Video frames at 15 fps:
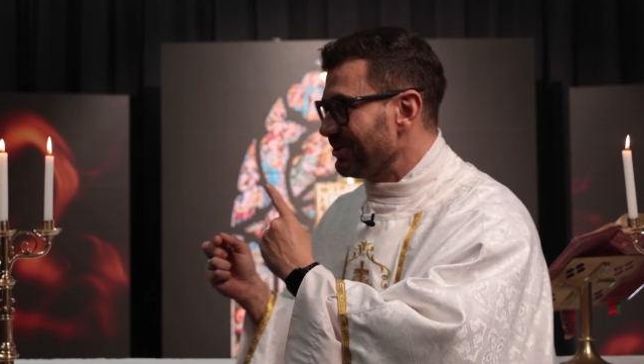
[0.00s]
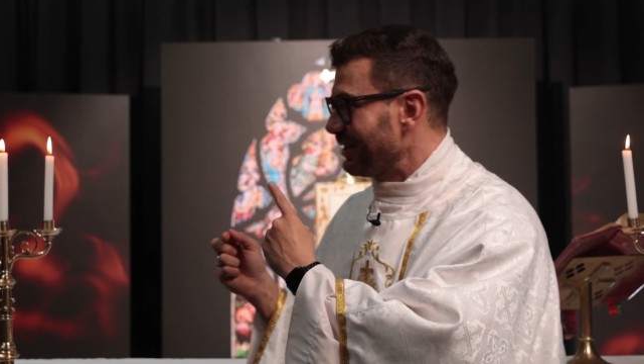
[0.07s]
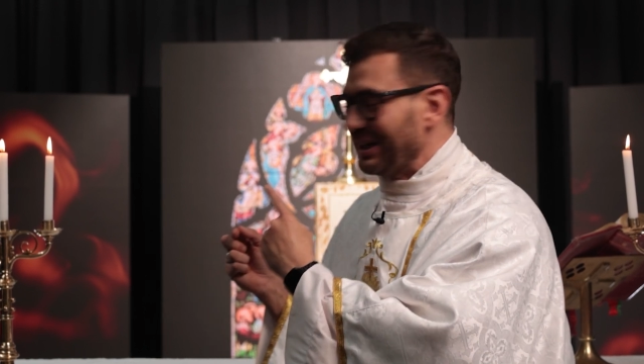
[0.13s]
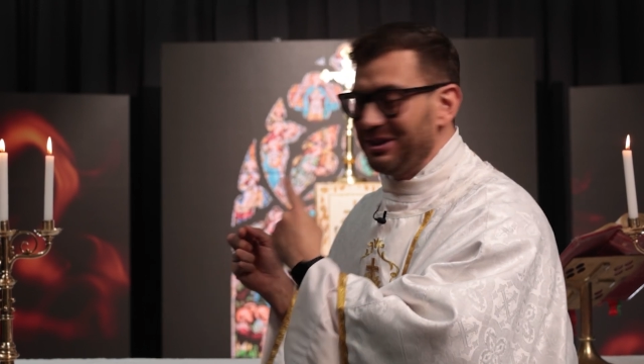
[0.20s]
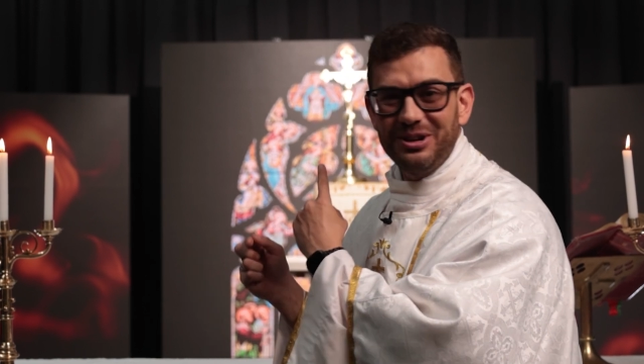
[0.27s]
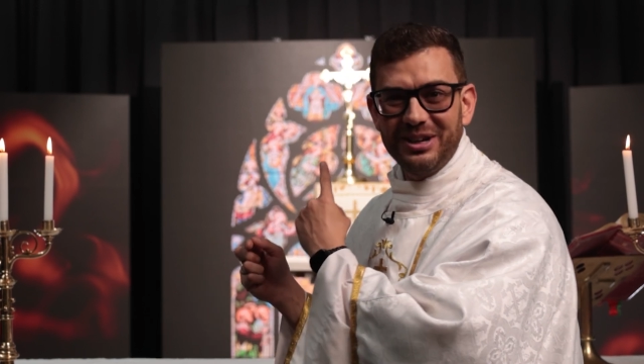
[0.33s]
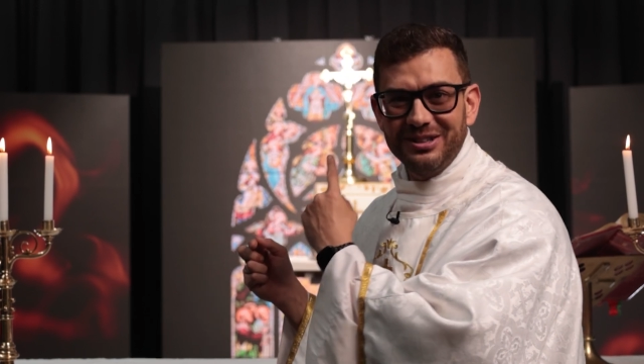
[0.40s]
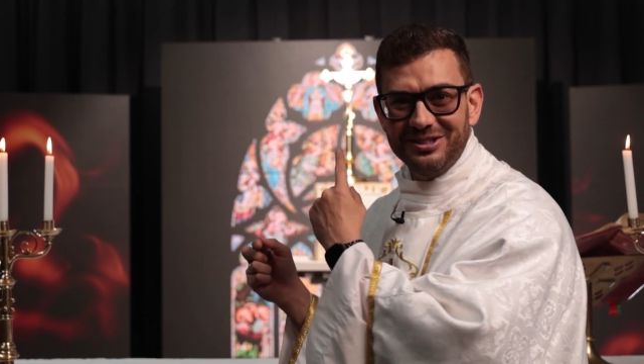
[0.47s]

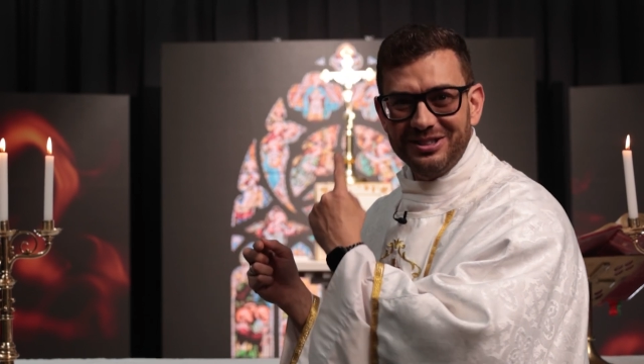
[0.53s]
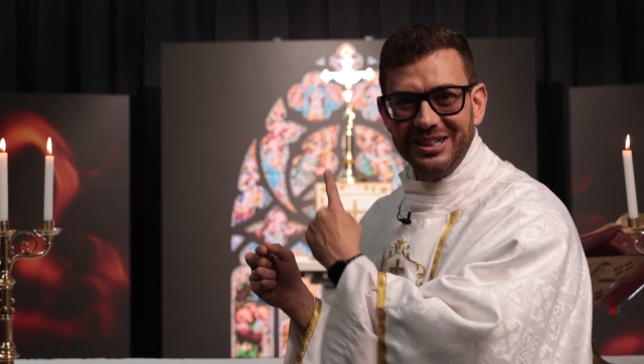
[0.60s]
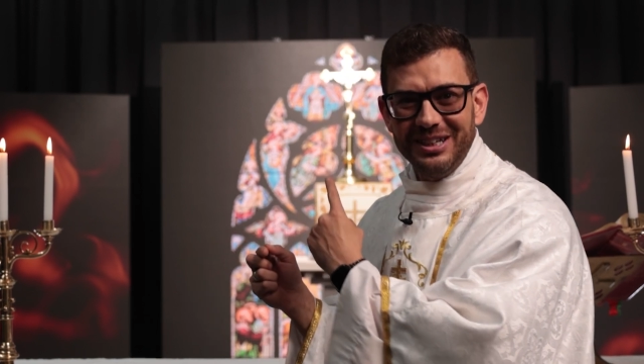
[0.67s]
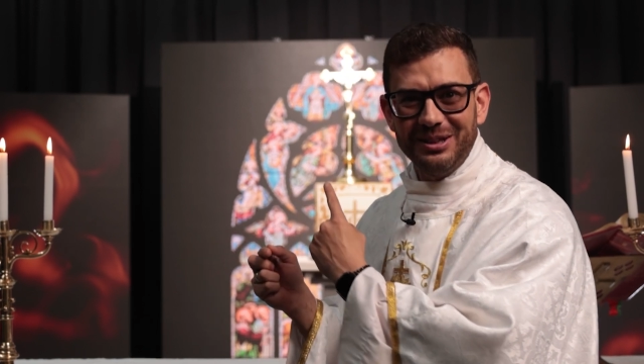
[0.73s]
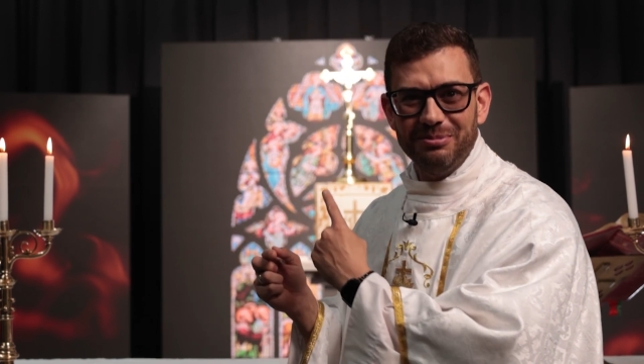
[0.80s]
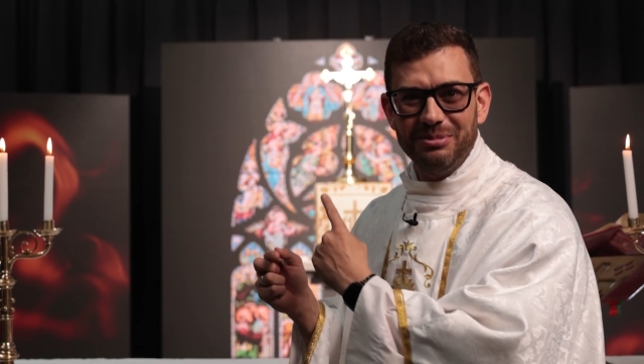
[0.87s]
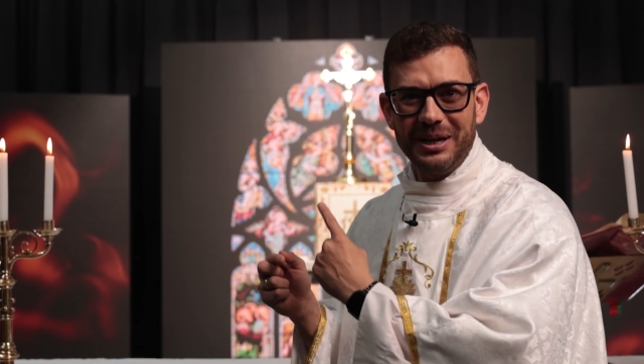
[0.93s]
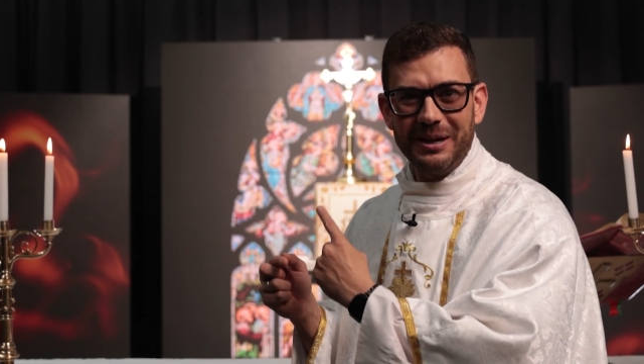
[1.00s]
that you can see
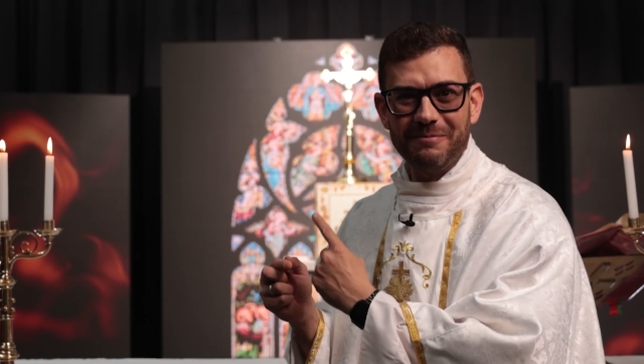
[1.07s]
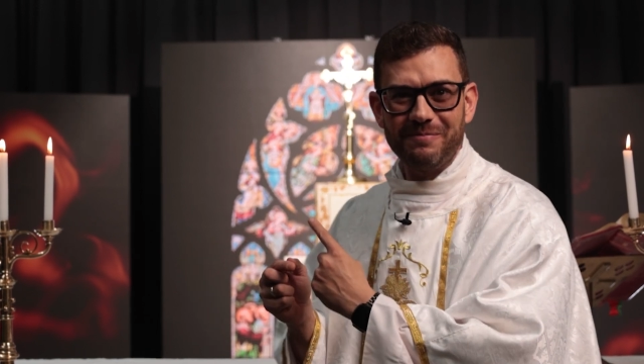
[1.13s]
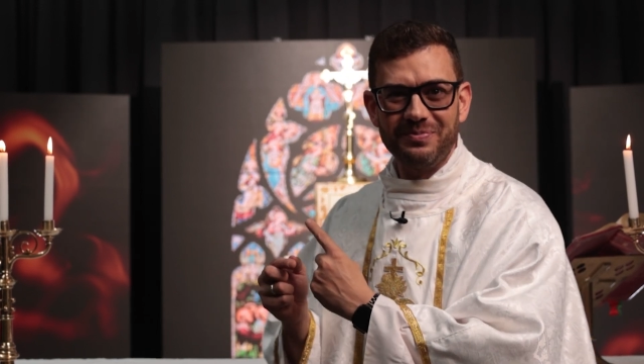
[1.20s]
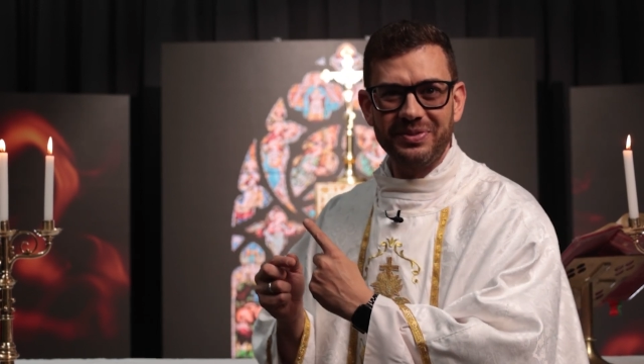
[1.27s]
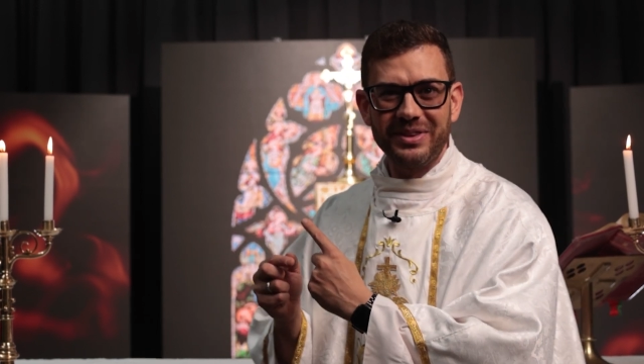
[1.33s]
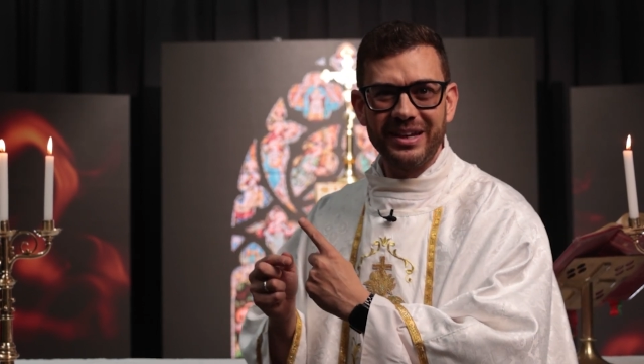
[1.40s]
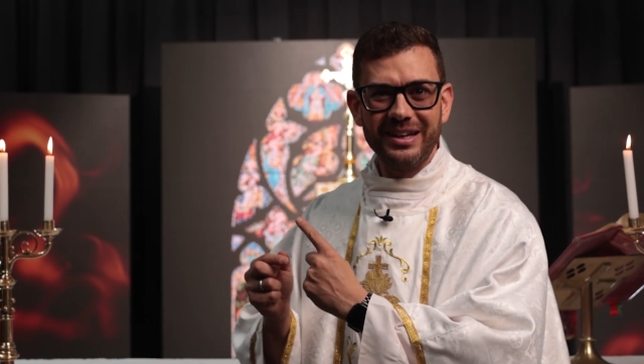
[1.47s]
the beam.